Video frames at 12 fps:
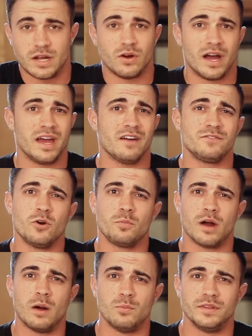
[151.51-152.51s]
Now, I have no
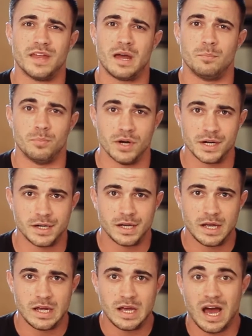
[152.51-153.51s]
problem with that, but
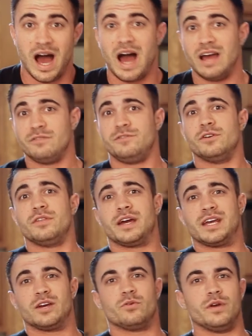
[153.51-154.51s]
I feel that
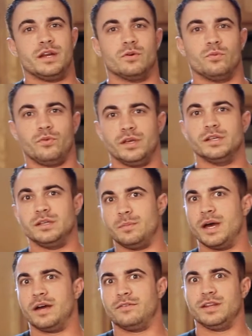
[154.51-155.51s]
can create a really
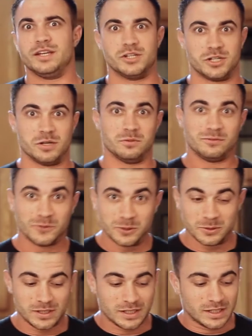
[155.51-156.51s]
bad relationship with
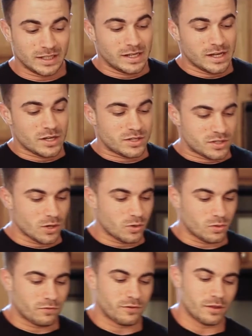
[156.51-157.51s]
food.
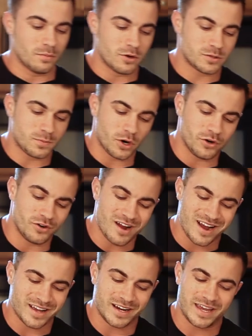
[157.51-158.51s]
So for the most part, you're
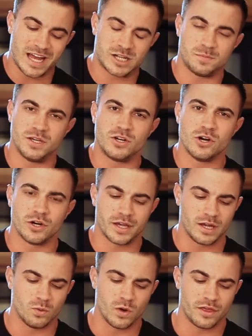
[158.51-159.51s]
not going to catch me
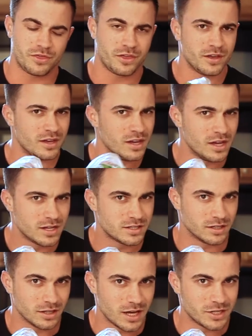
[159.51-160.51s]
cooking with
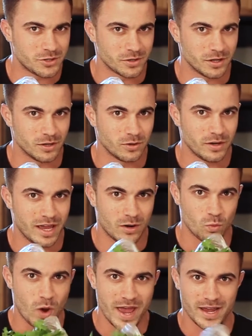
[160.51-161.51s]
cilantro
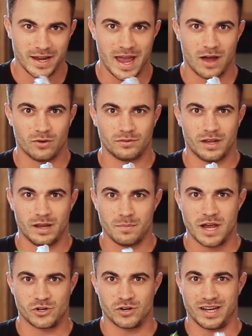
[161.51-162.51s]
and weighing out and
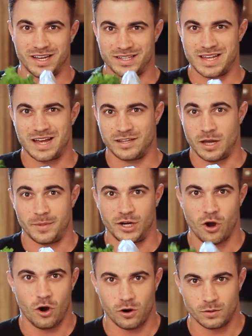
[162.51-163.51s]
measuring exactly how many
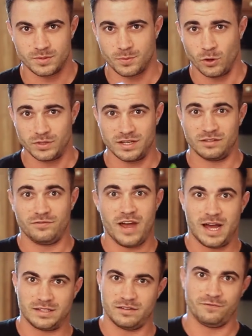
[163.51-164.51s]
carbs, proteins,
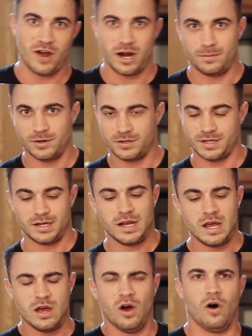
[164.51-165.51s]
fats, and fibers and
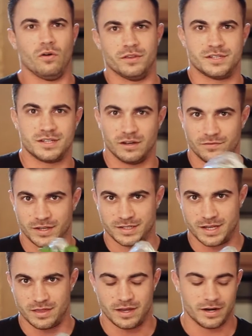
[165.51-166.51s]
all this stuff that's
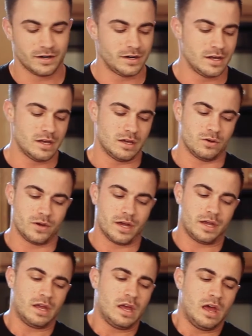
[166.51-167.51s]
in there,
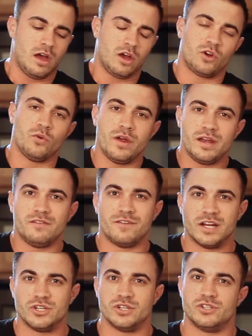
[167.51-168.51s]
okay? Green
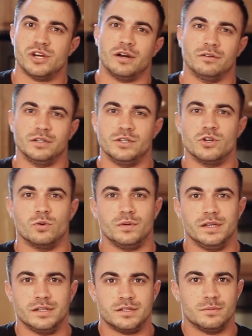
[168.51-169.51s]
veggies generally don't
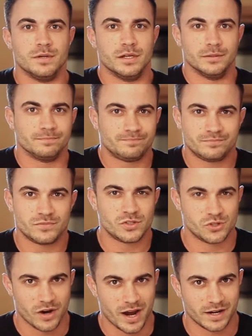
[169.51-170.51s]
need to be
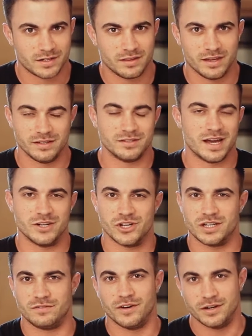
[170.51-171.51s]
tracked. They
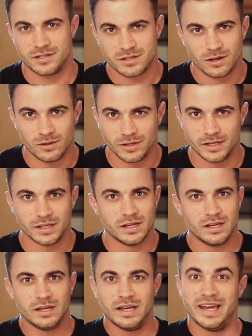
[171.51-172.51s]
digest very slowly.
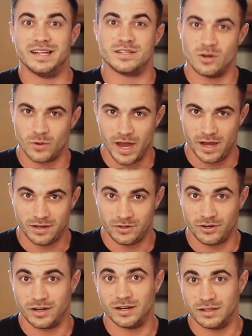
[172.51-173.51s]
It's okay.
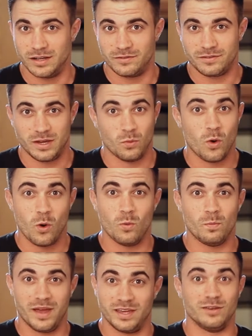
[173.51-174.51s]
You're gonna live. It
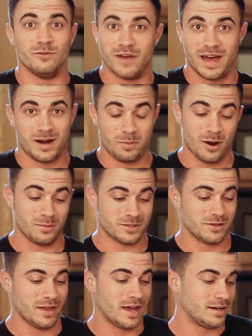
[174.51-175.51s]
won't make you fat, I
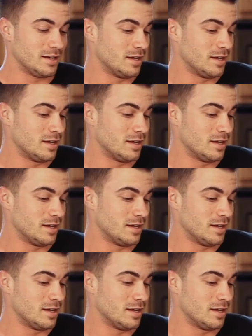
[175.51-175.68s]
promise you that.